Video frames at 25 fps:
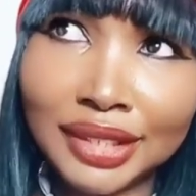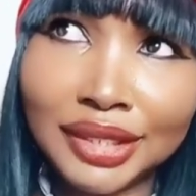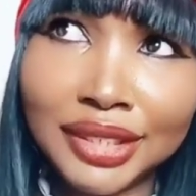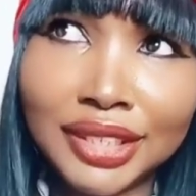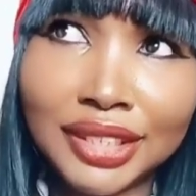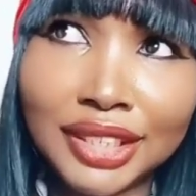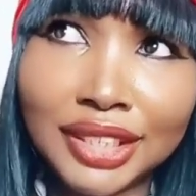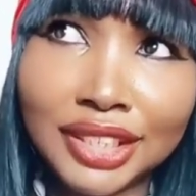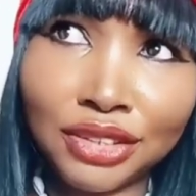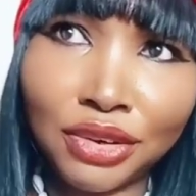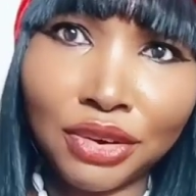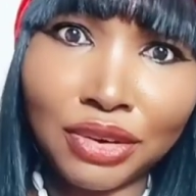
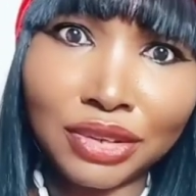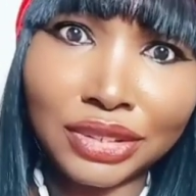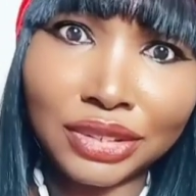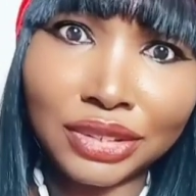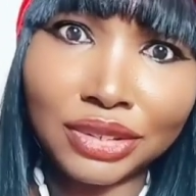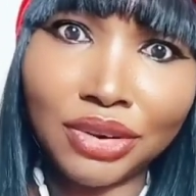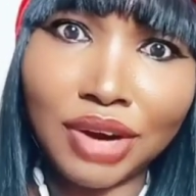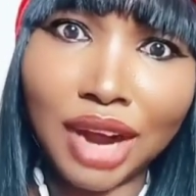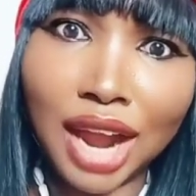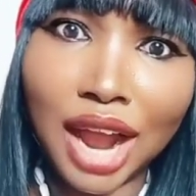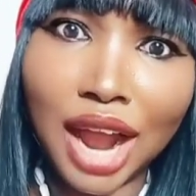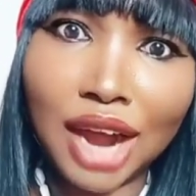This is
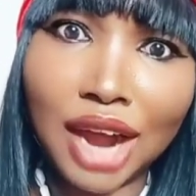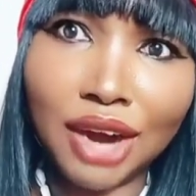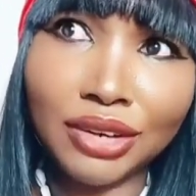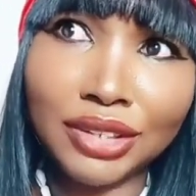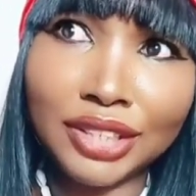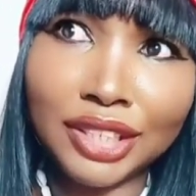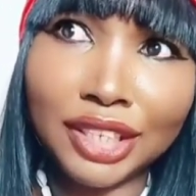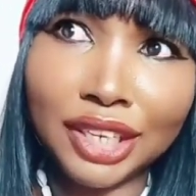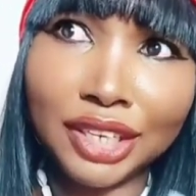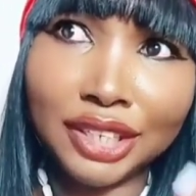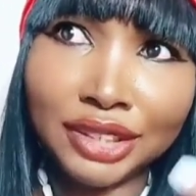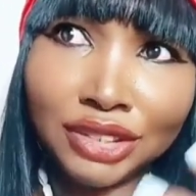also
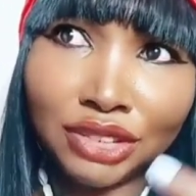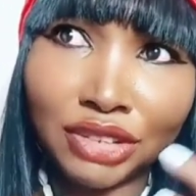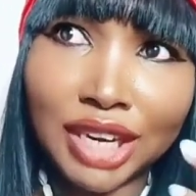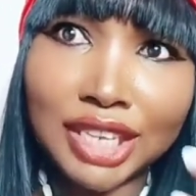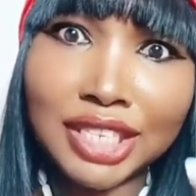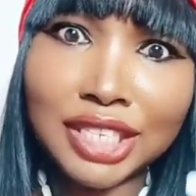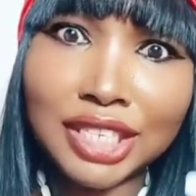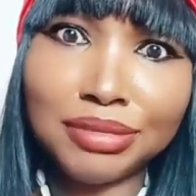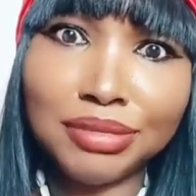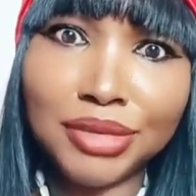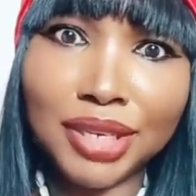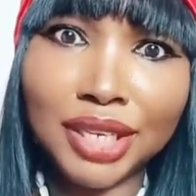how they
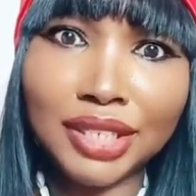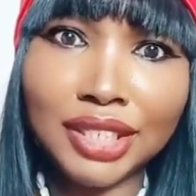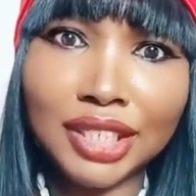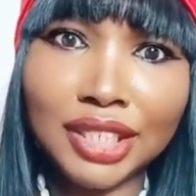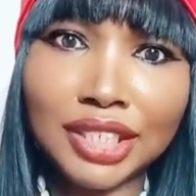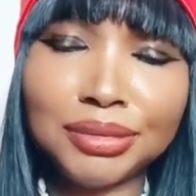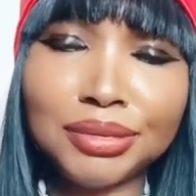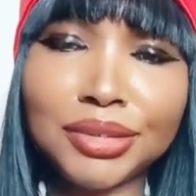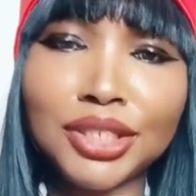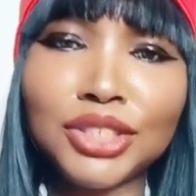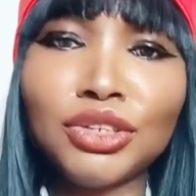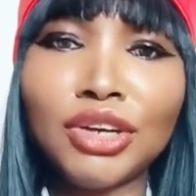dressed me in
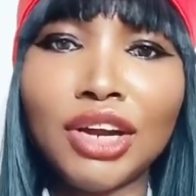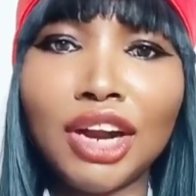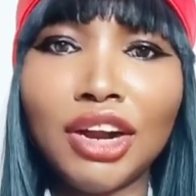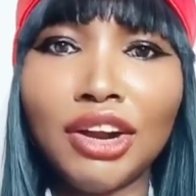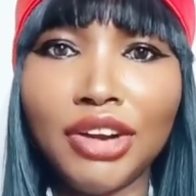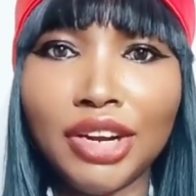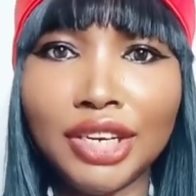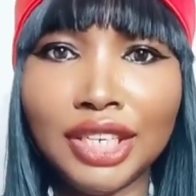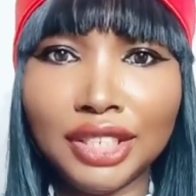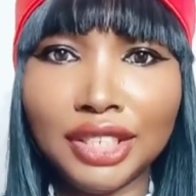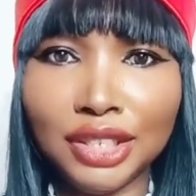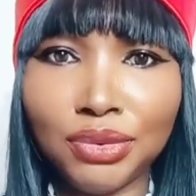the spiritual
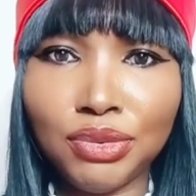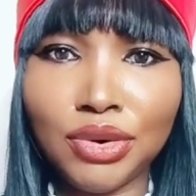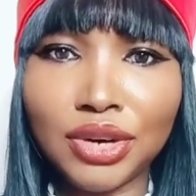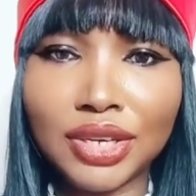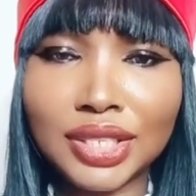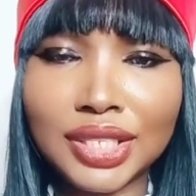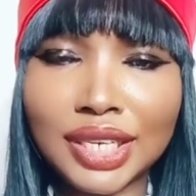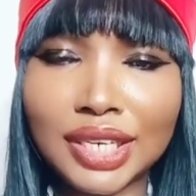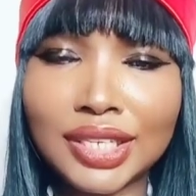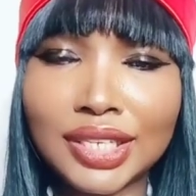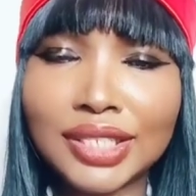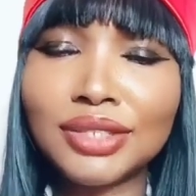realm in the
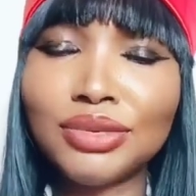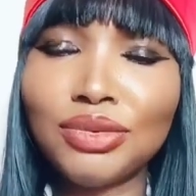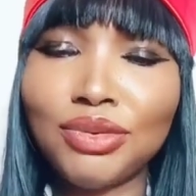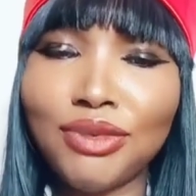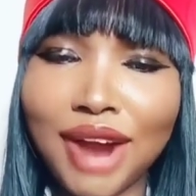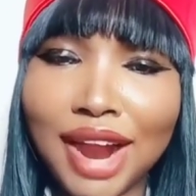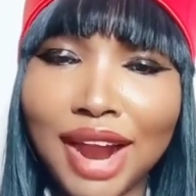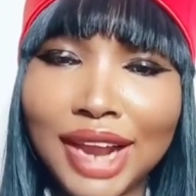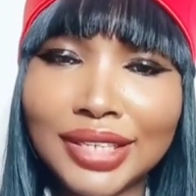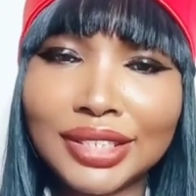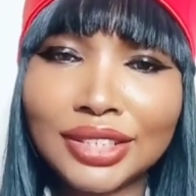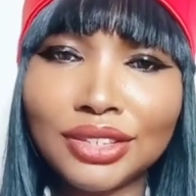waters,
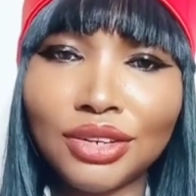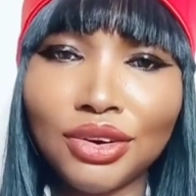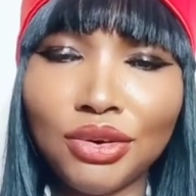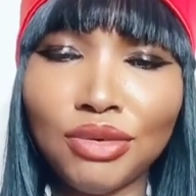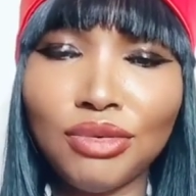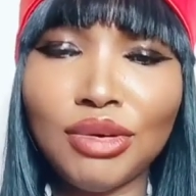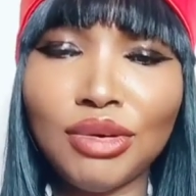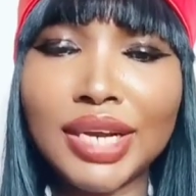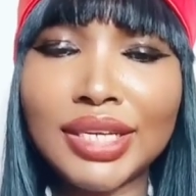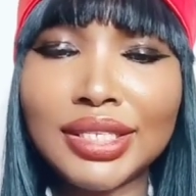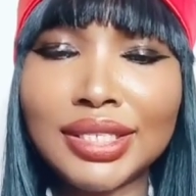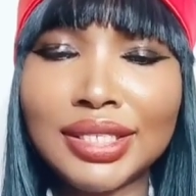white,
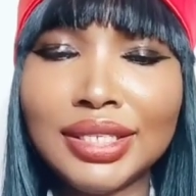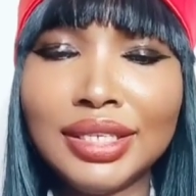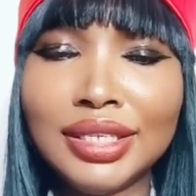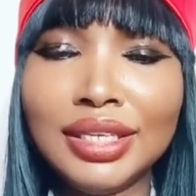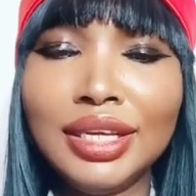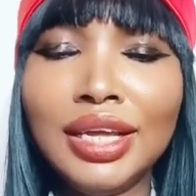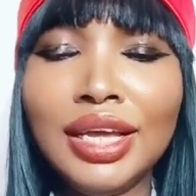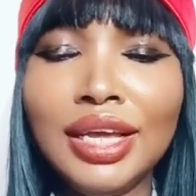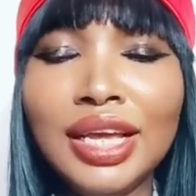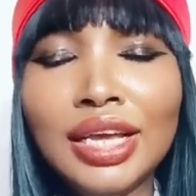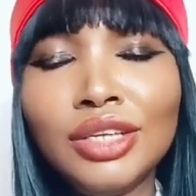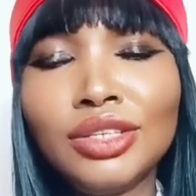all white.
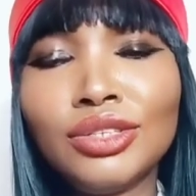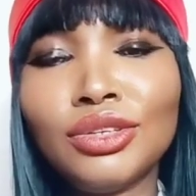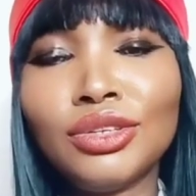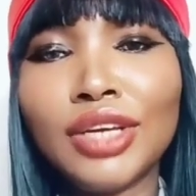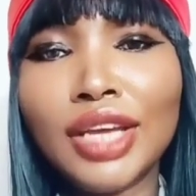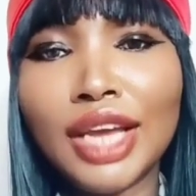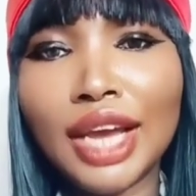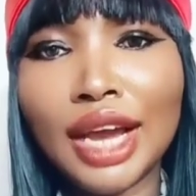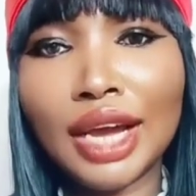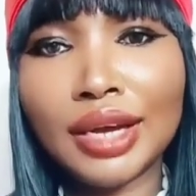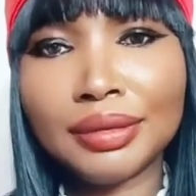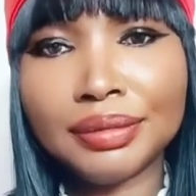So
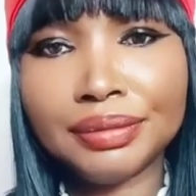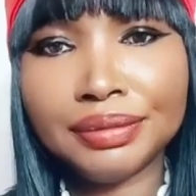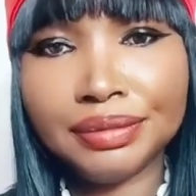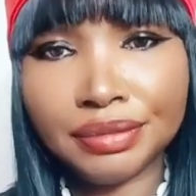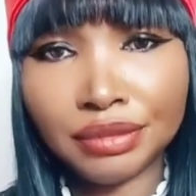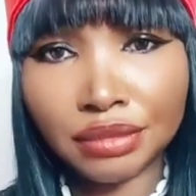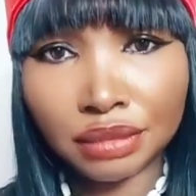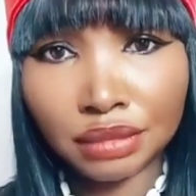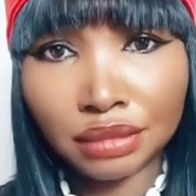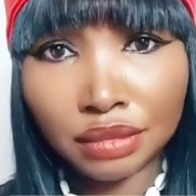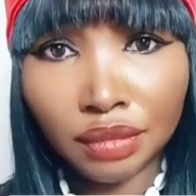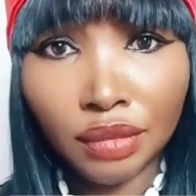yeah,
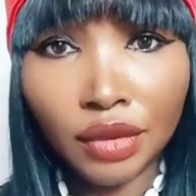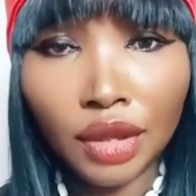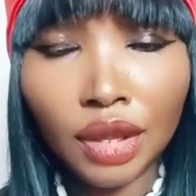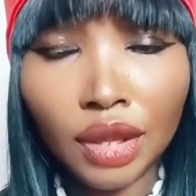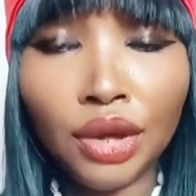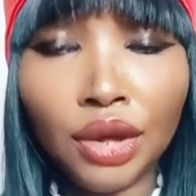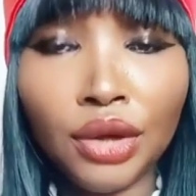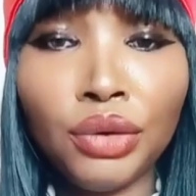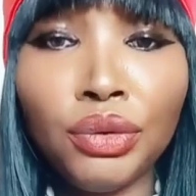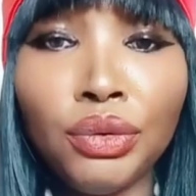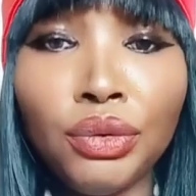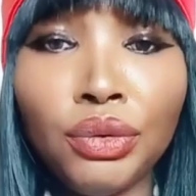
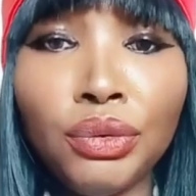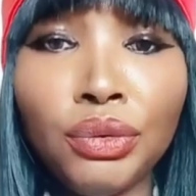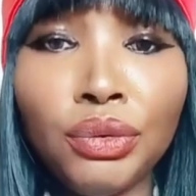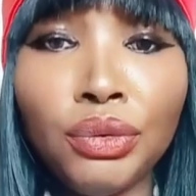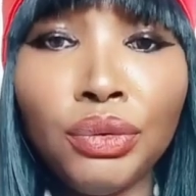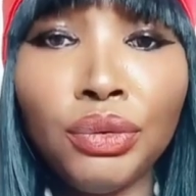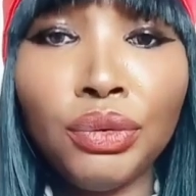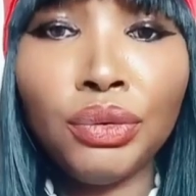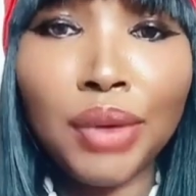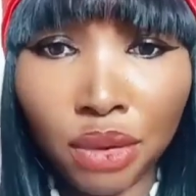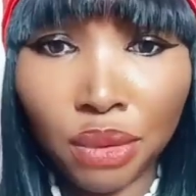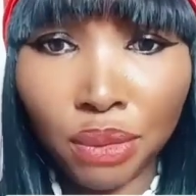You
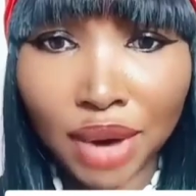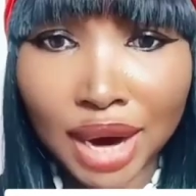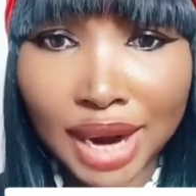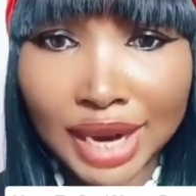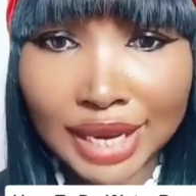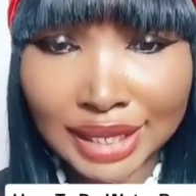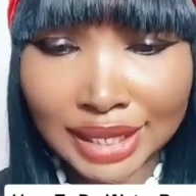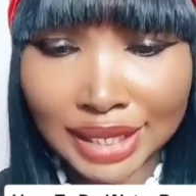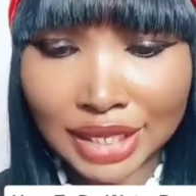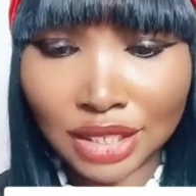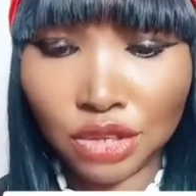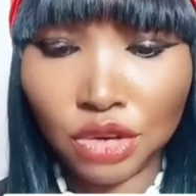wear all
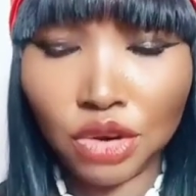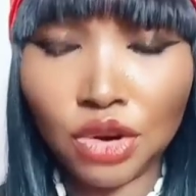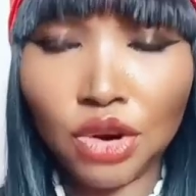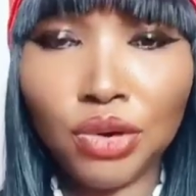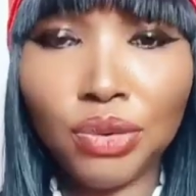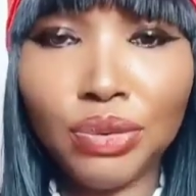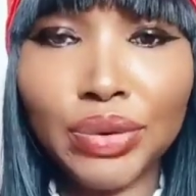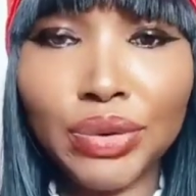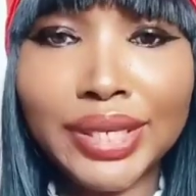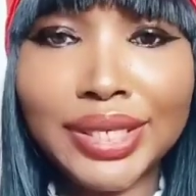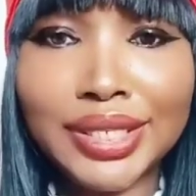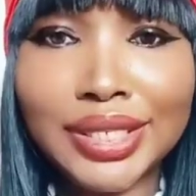white, you go
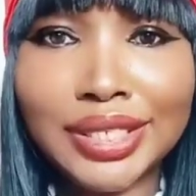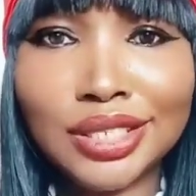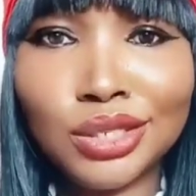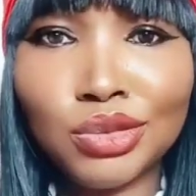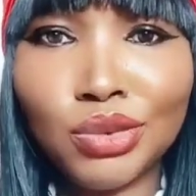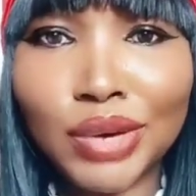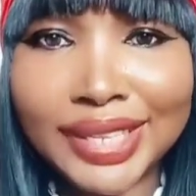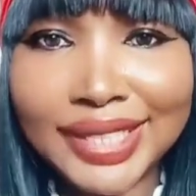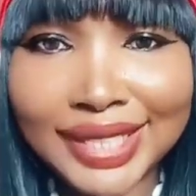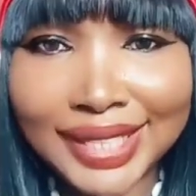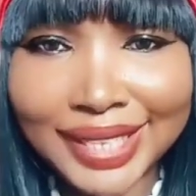with sweet